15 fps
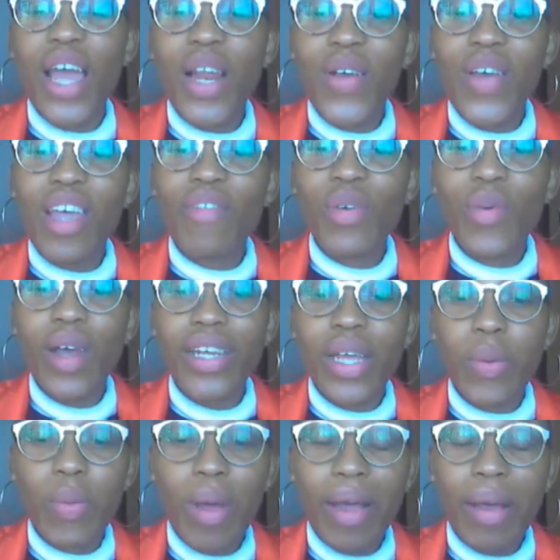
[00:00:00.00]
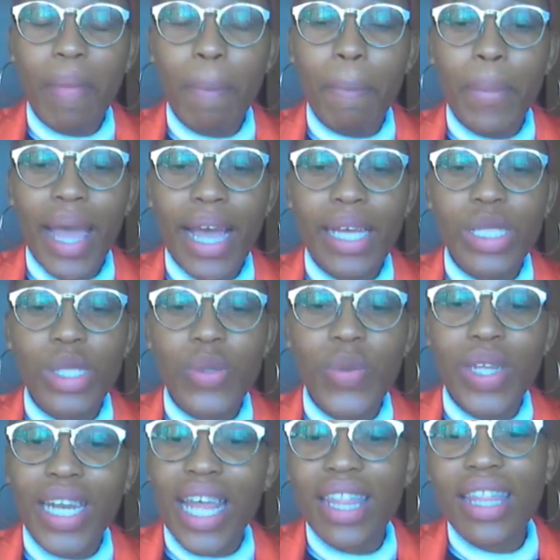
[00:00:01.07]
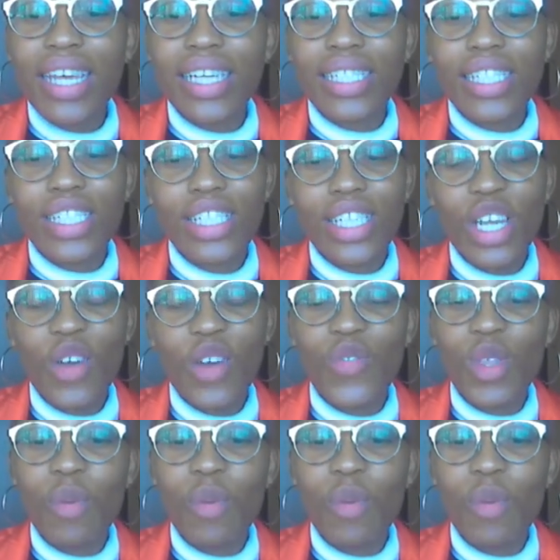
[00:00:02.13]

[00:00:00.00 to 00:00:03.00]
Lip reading: Hello, everyone, and welcome back to another edition of